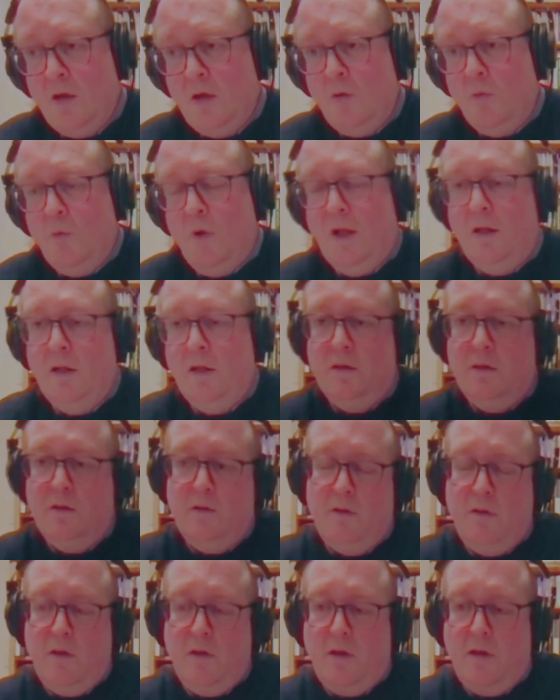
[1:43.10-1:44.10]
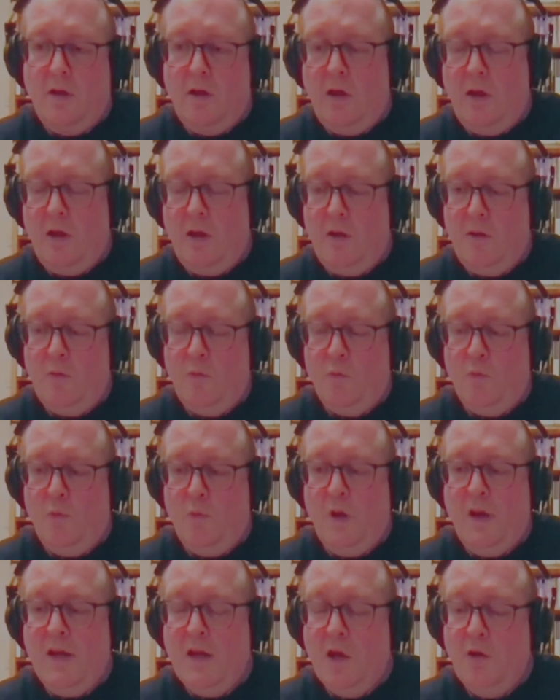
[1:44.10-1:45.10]
Well,
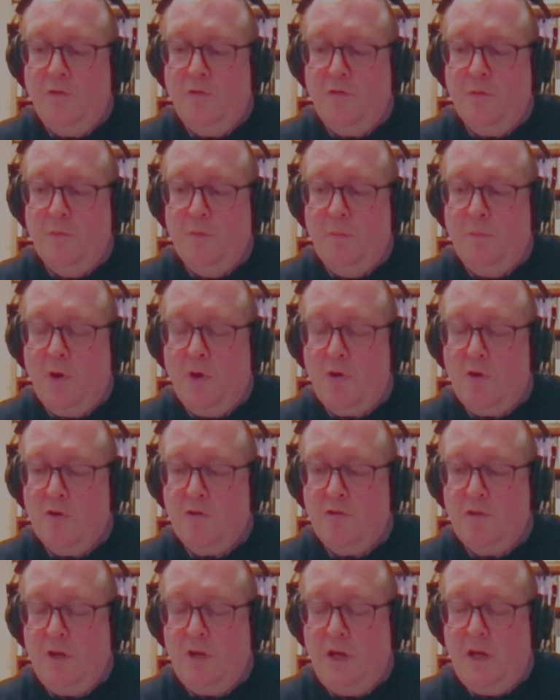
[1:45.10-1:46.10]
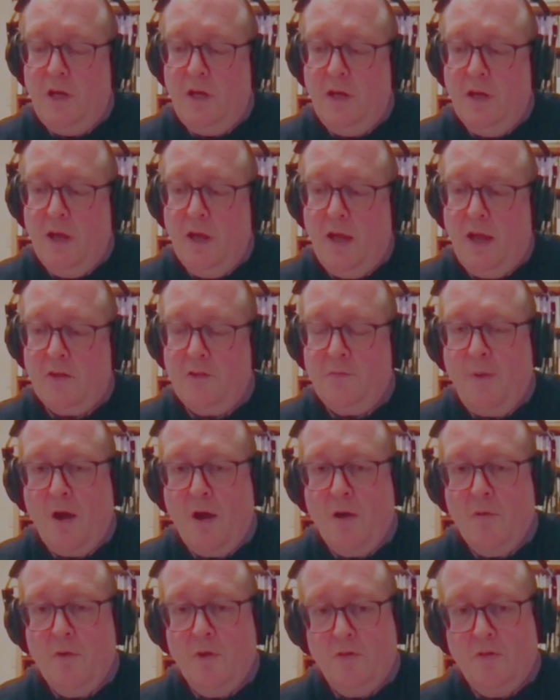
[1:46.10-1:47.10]
we know from laboratory
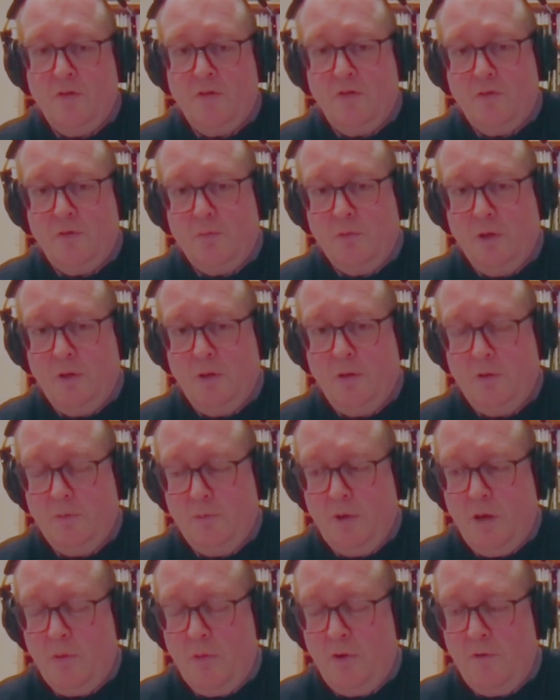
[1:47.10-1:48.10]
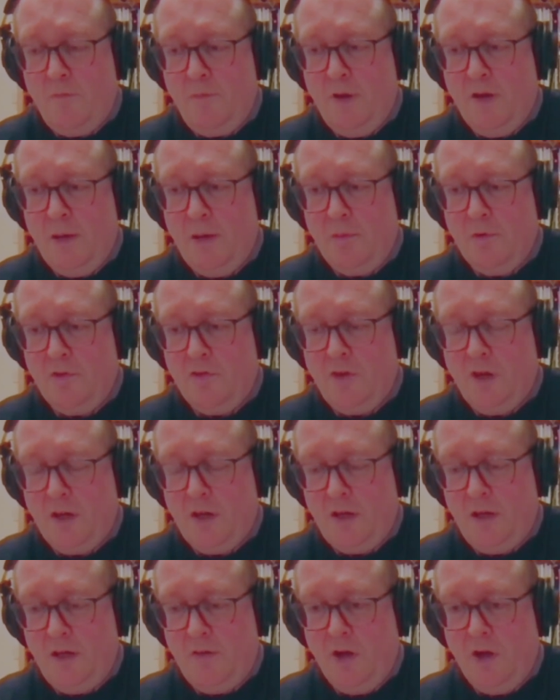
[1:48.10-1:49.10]
experiments where we've been able to
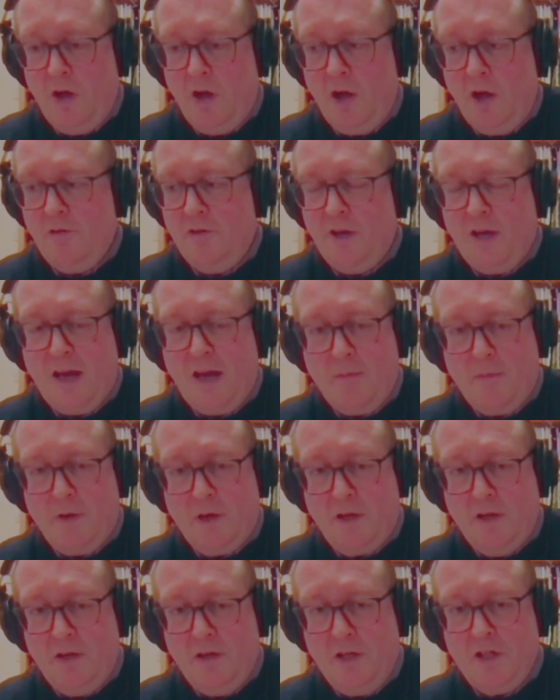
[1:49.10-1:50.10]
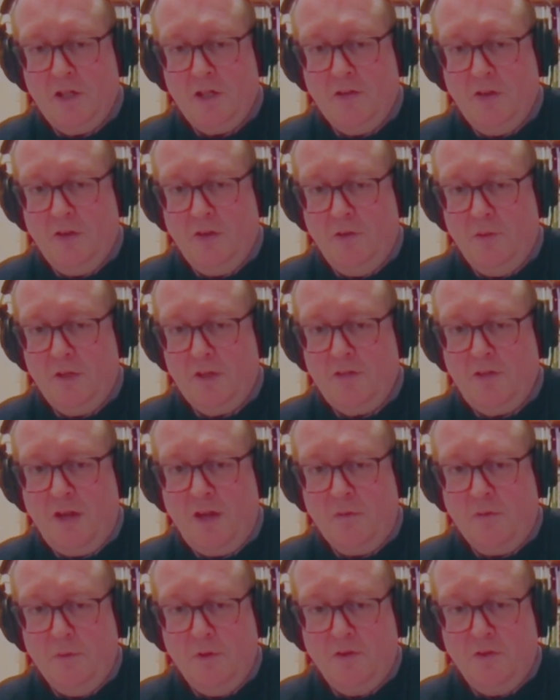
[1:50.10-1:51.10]
study the hydrodynamic conditions under which
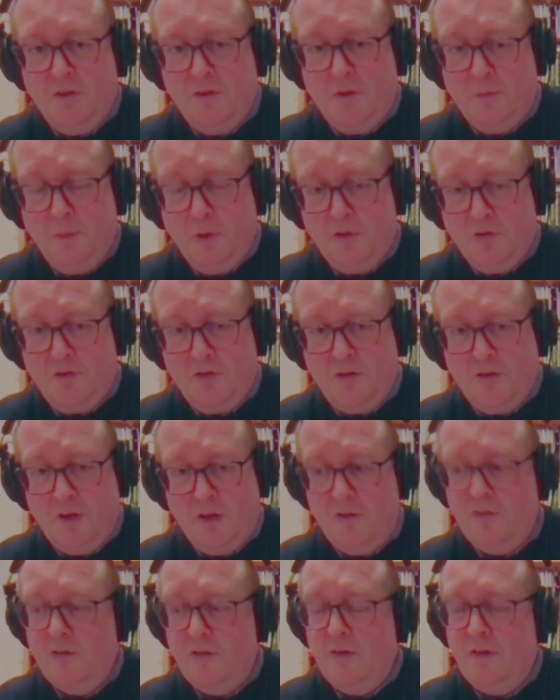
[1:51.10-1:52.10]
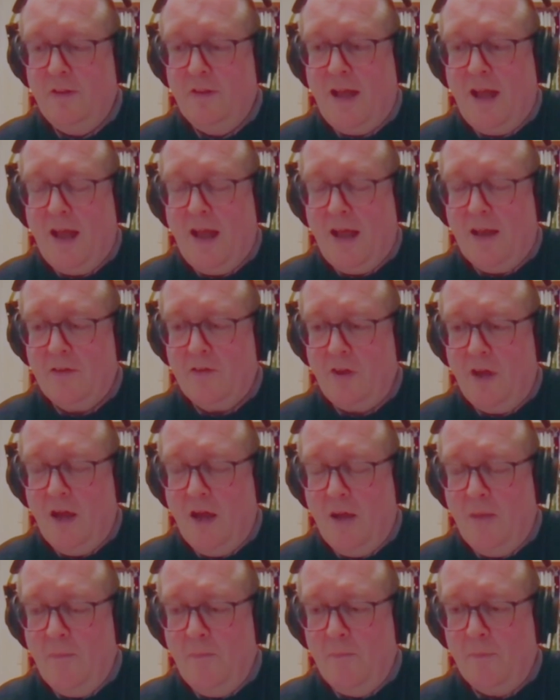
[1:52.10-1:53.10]
sediments are deposited that
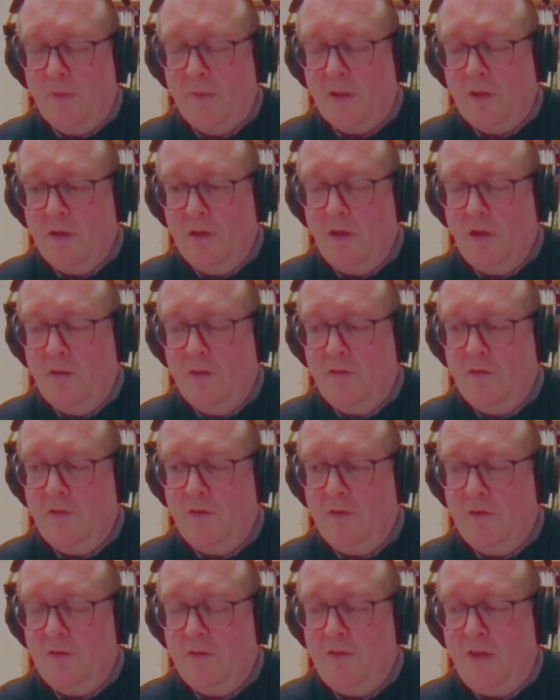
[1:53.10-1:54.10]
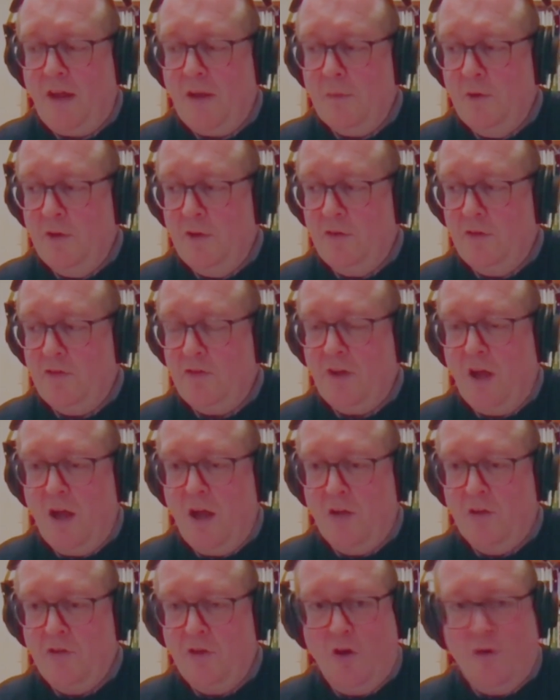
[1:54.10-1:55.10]
sediments
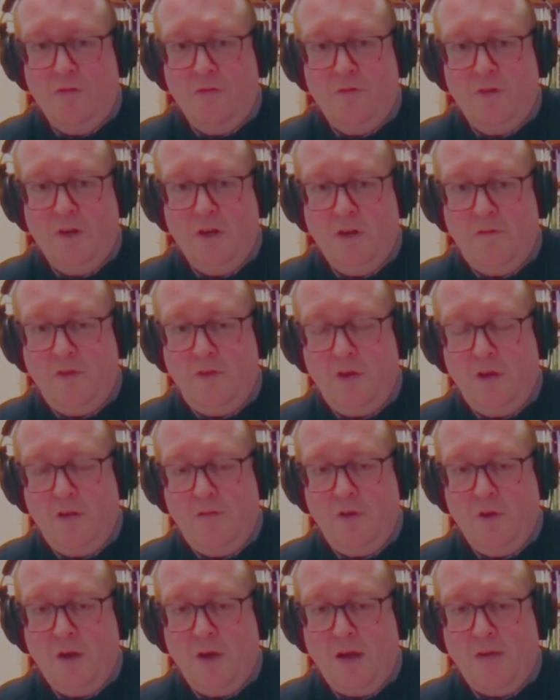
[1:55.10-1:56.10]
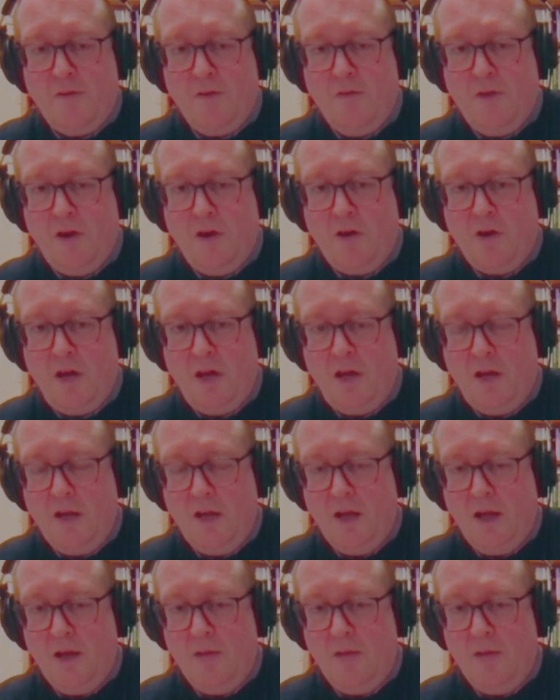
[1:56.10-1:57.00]
start off, if you have a very